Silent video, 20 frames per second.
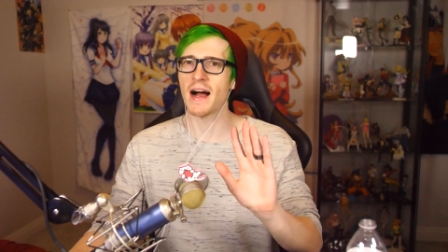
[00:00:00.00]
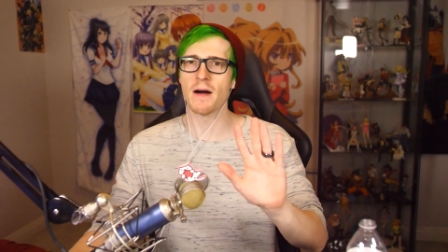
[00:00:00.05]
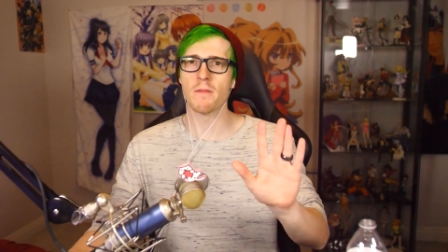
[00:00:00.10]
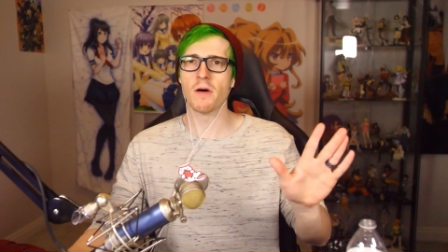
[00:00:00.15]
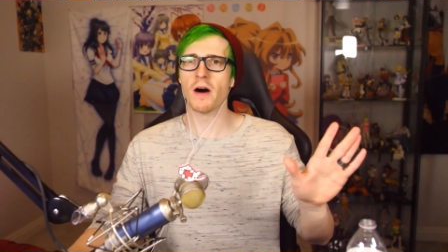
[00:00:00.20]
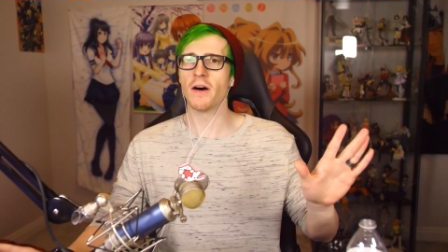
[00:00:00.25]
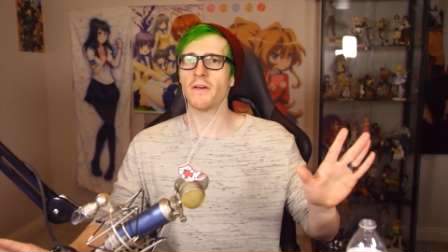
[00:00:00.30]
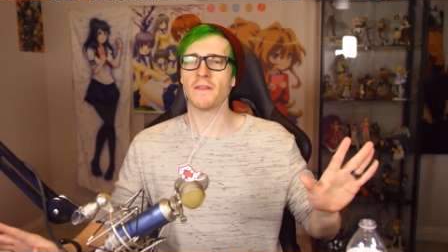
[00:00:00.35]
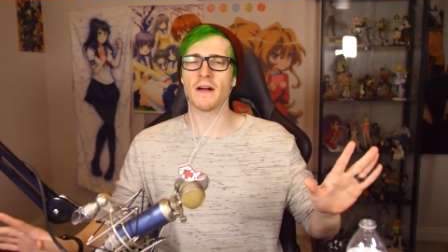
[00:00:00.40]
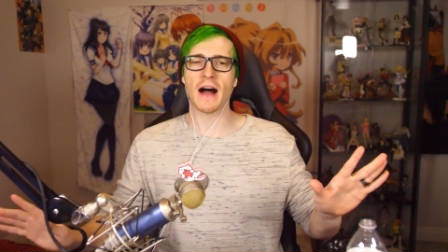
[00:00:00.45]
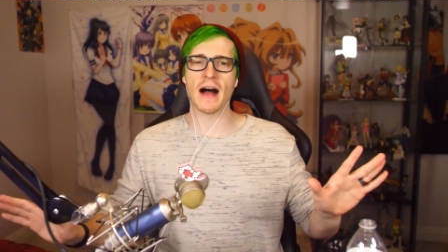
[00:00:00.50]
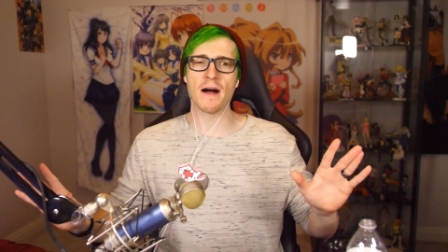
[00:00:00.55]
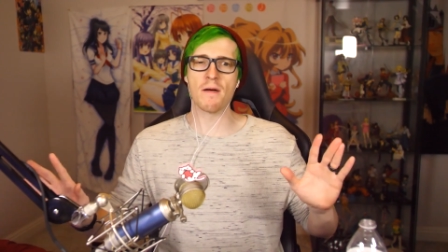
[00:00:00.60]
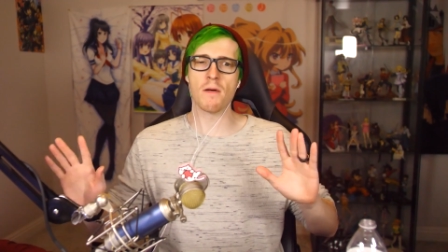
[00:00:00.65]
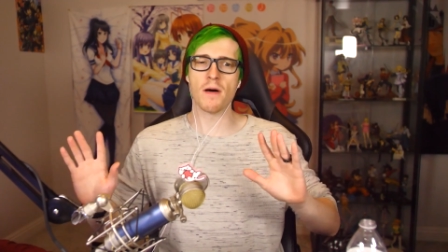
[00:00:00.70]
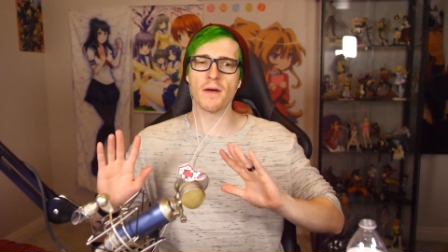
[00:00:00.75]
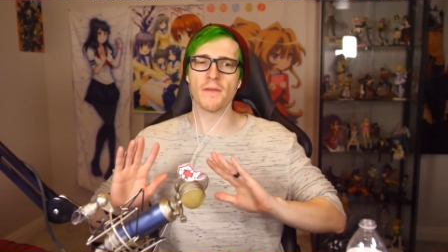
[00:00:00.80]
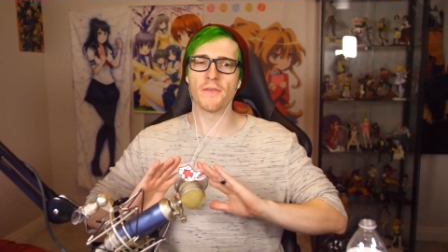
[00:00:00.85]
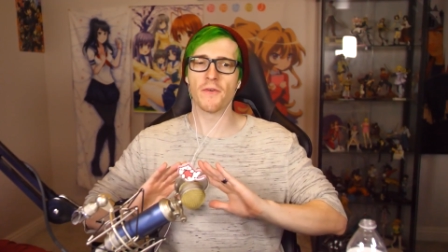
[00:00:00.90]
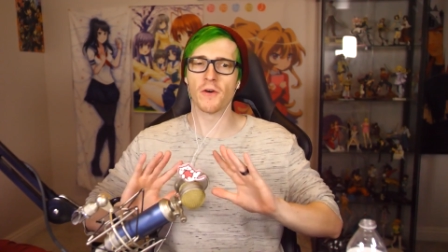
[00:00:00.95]
I'm all, I'm
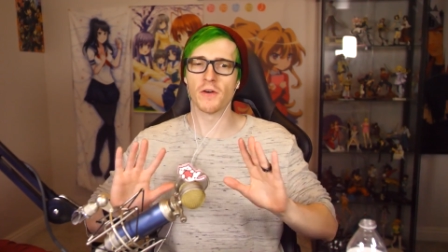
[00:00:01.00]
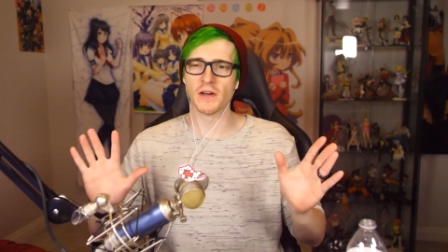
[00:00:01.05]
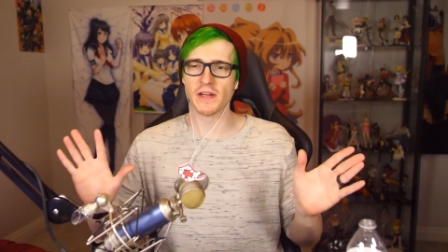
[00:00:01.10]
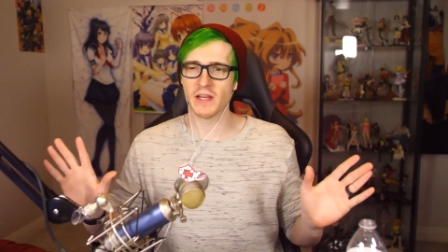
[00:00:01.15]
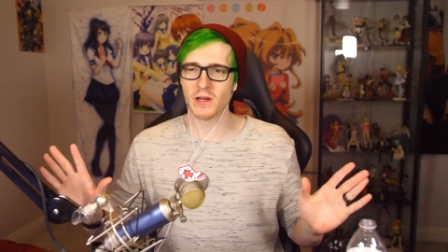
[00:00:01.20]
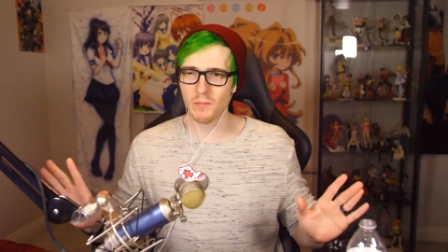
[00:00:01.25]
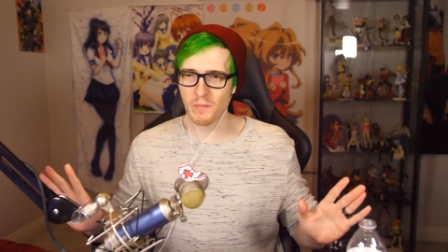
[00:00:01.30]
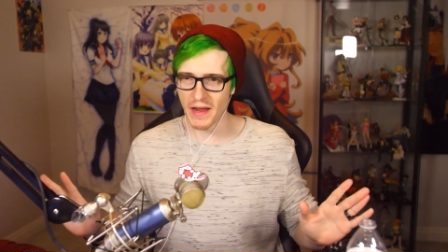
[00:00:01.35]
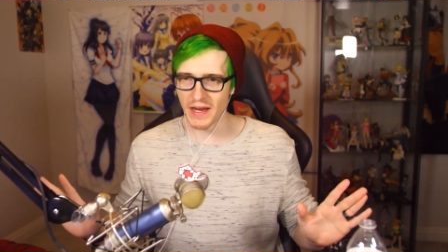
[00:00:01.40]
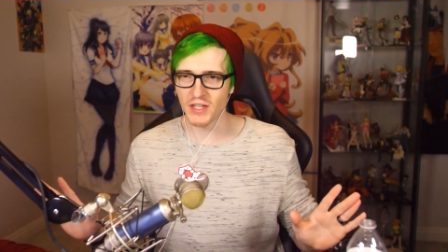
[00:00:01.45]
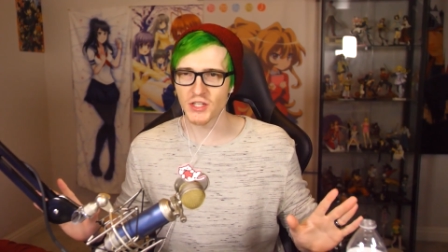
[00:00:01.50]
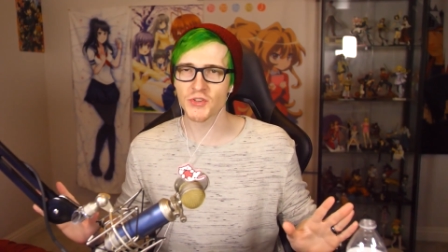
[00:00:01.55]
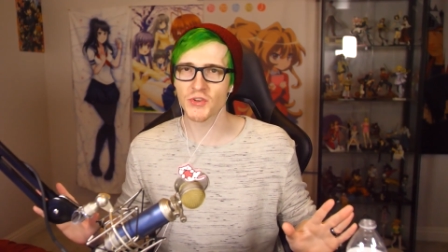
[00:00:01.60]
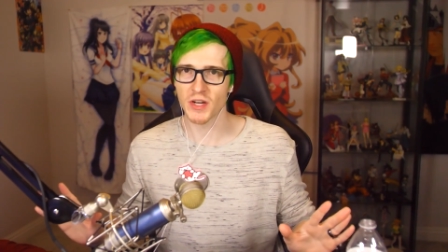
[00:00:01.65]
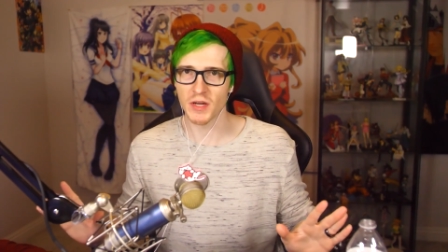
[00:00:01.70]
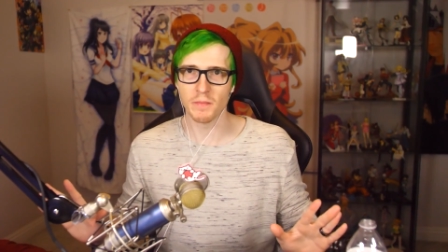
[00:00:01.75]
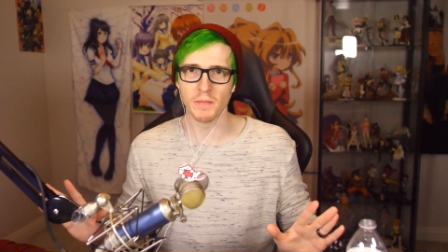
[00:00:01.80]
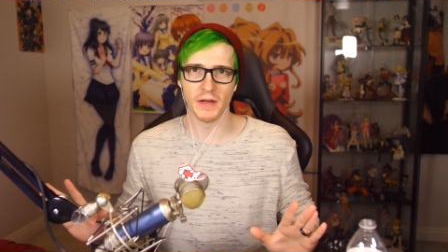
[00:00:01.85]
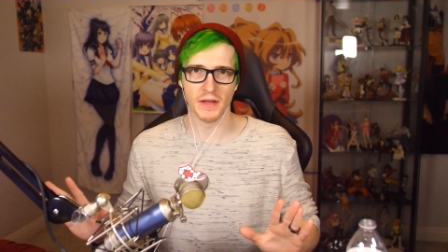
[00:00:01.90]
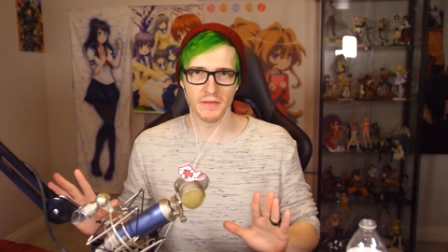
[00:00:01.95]
all for humane
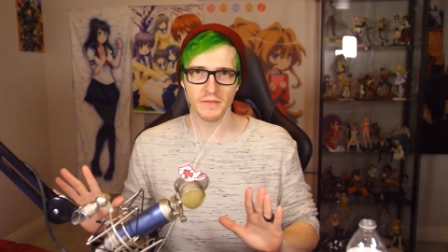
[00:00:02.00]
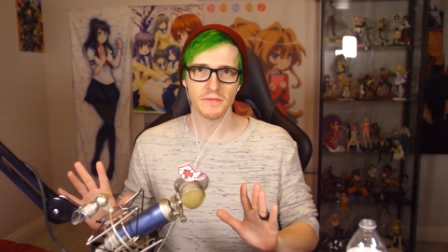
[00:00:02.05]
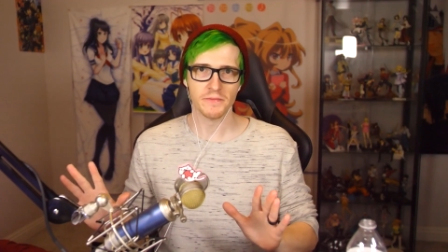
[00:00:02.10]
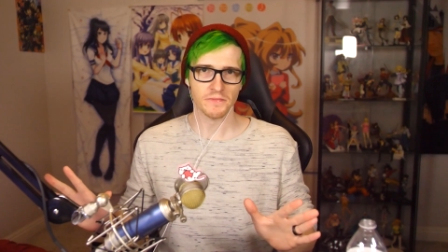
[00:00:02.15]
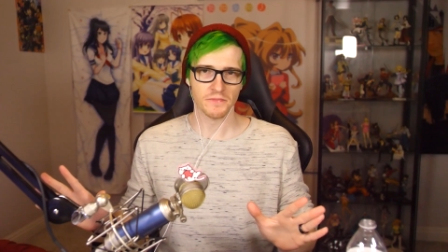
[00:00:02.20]
treatment